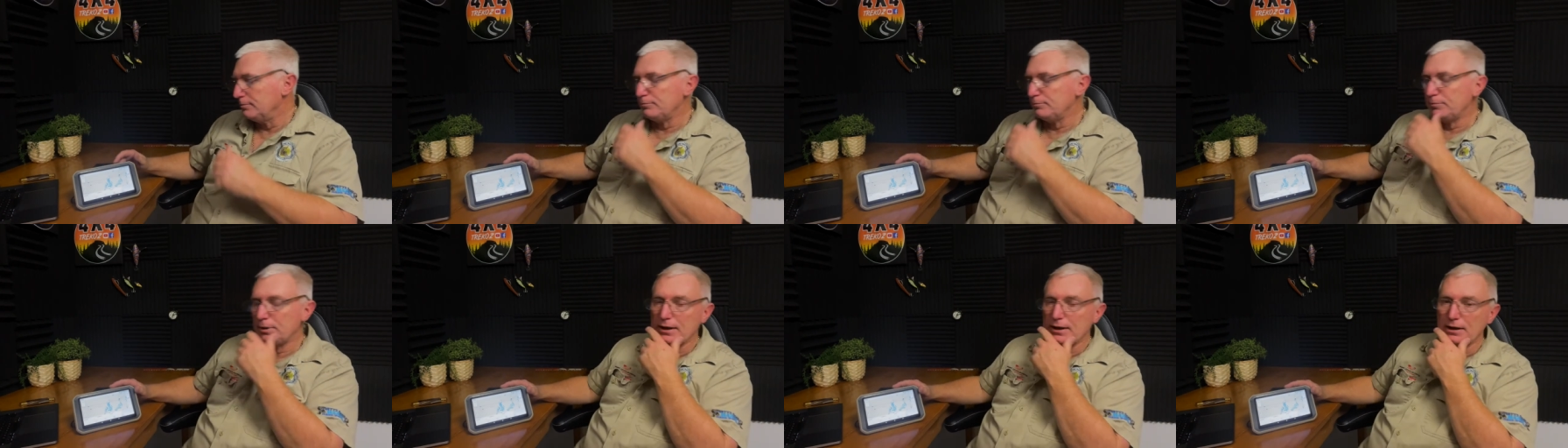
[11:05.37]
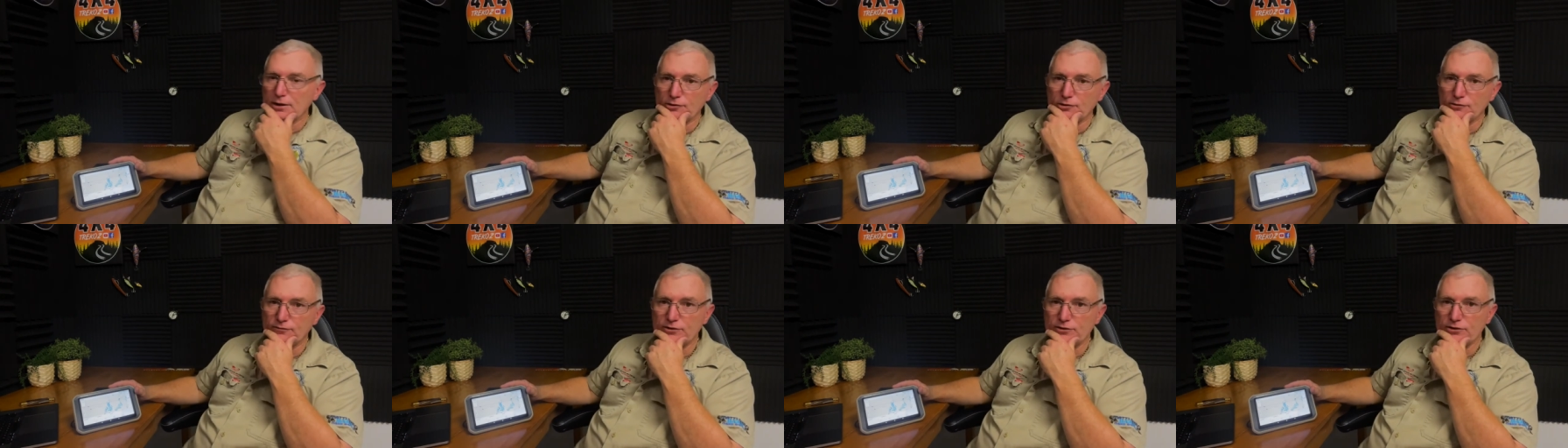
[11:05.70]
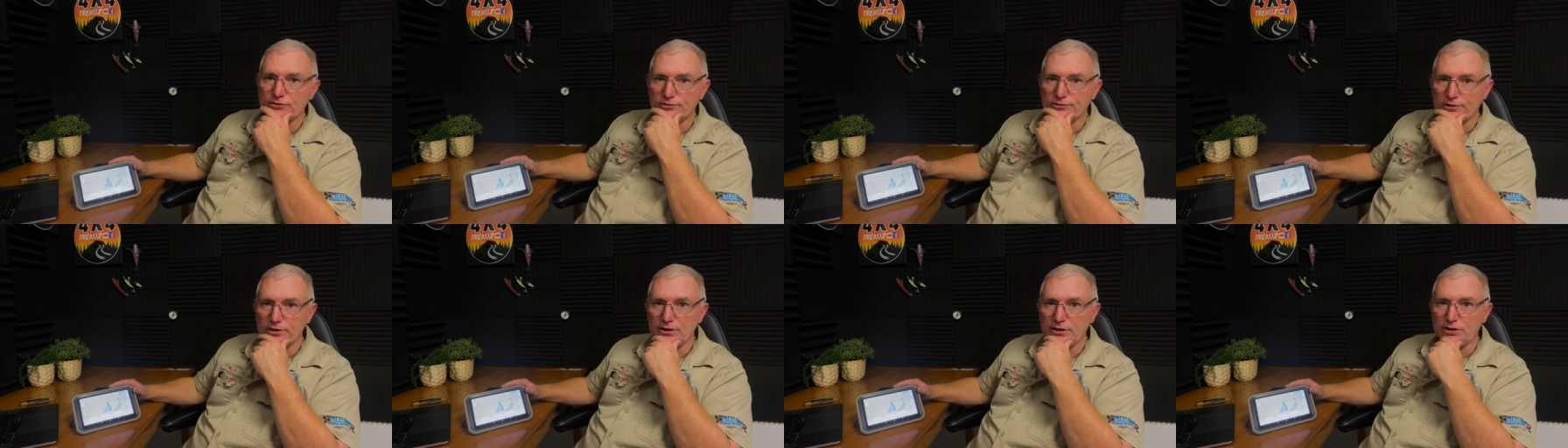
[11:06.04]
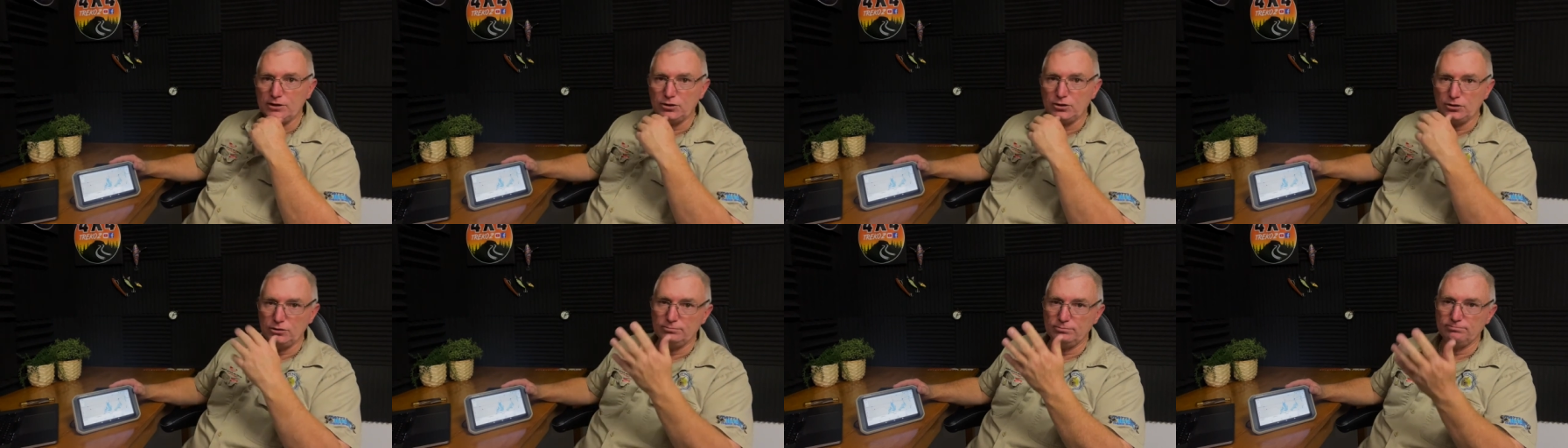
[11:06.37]
but obviously you
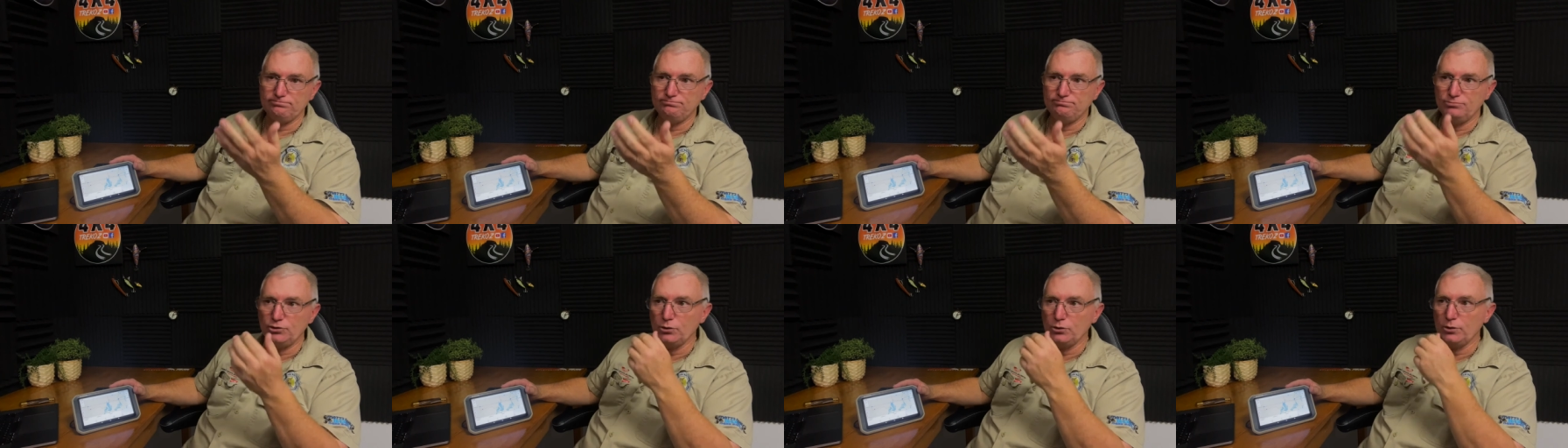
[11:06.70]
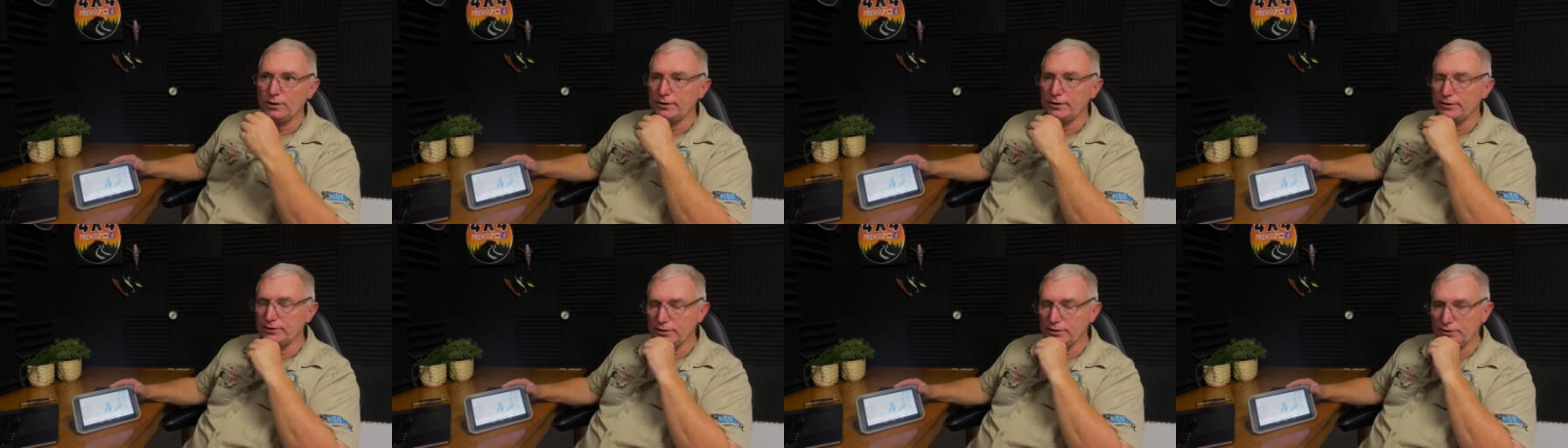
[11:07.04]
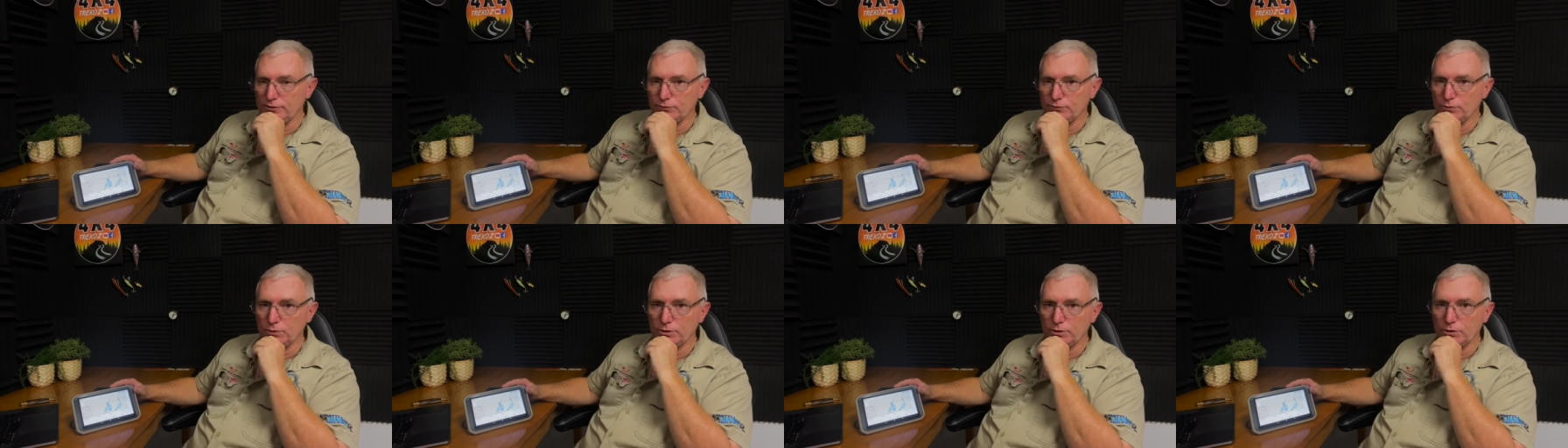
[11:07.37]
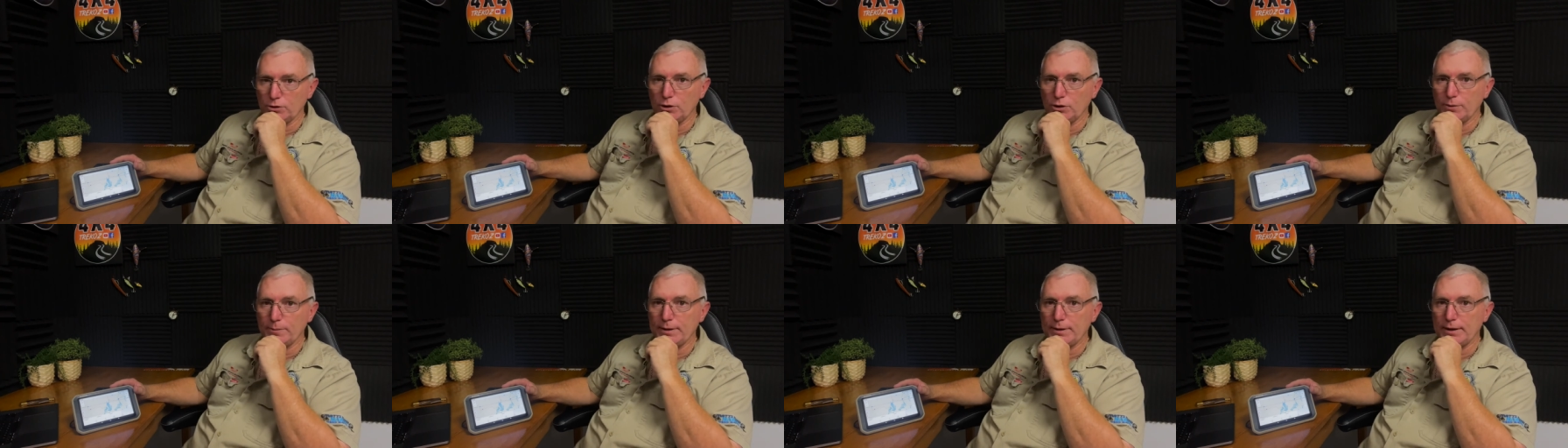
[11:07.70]
can do other things with an
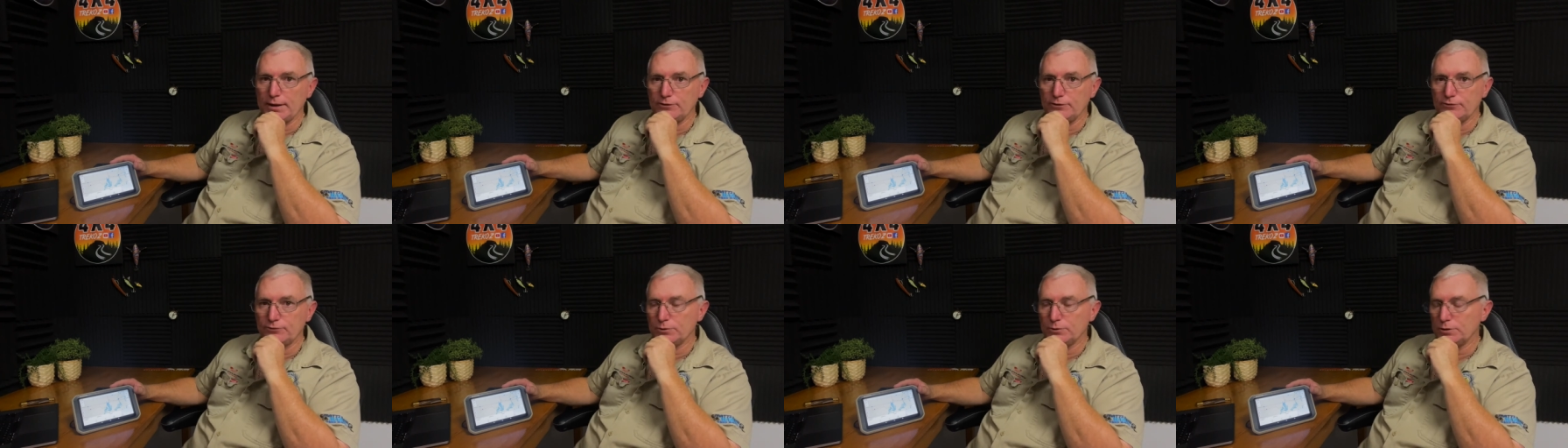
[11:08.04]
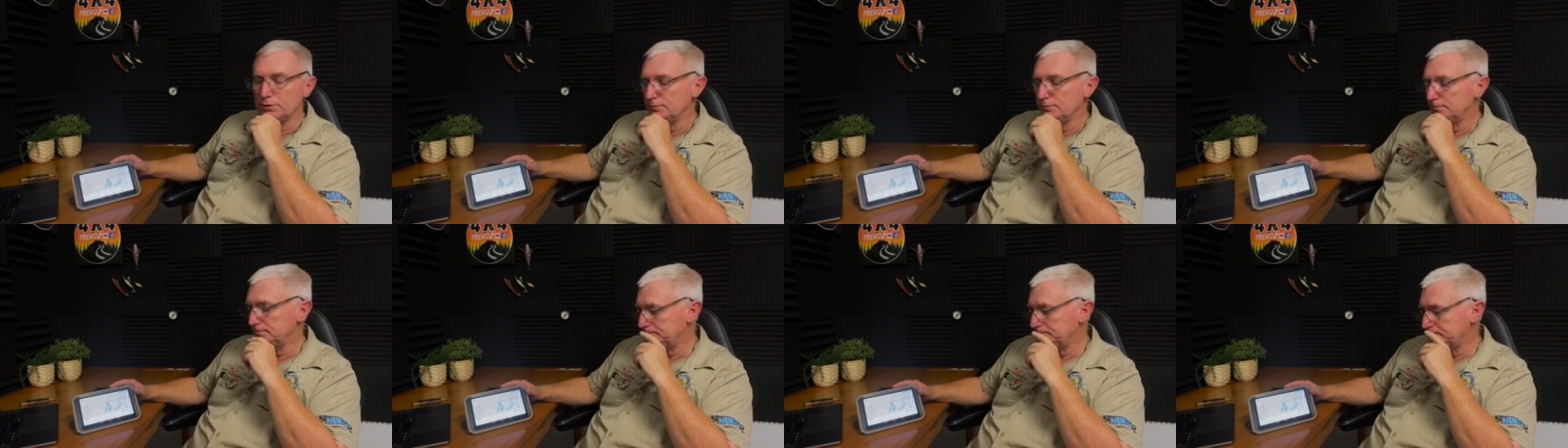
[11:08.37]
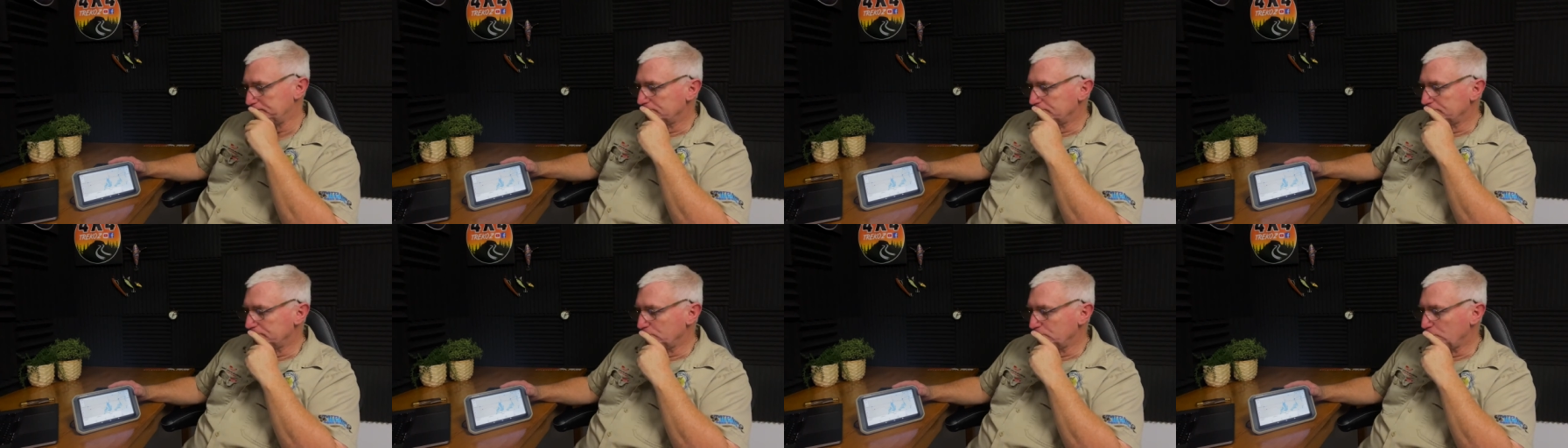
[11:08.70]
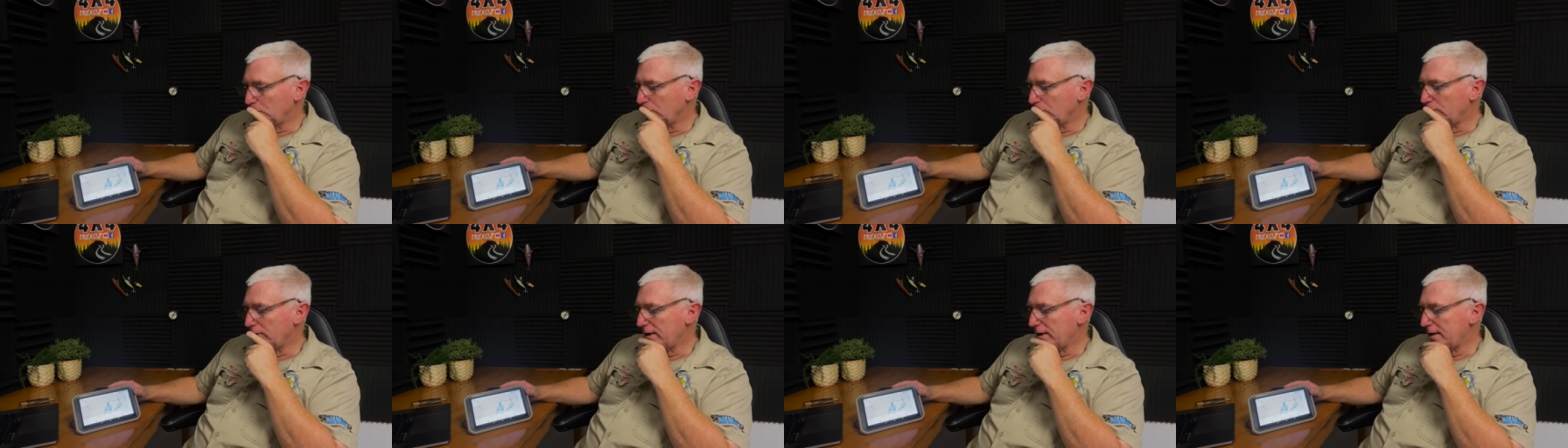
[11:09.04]
iPad as well. Would
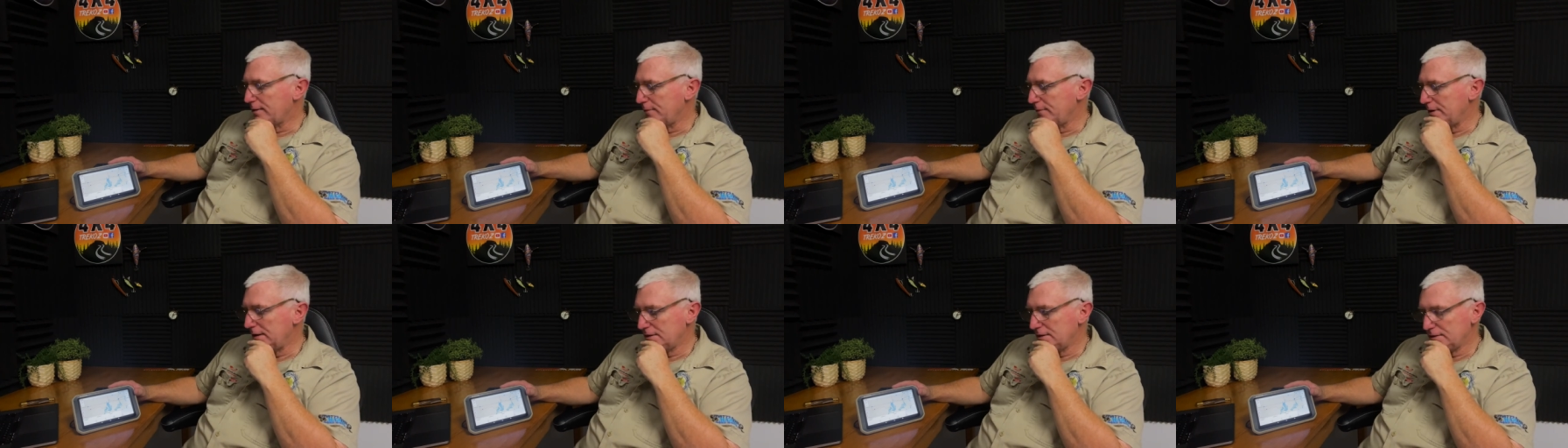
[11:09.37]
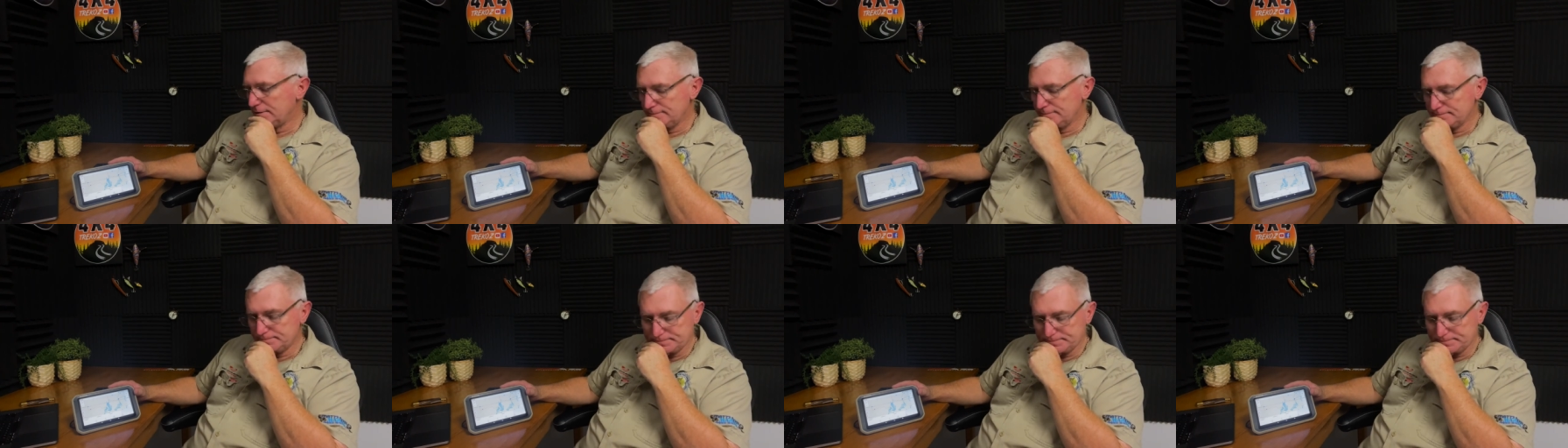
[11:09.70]
I recommend it?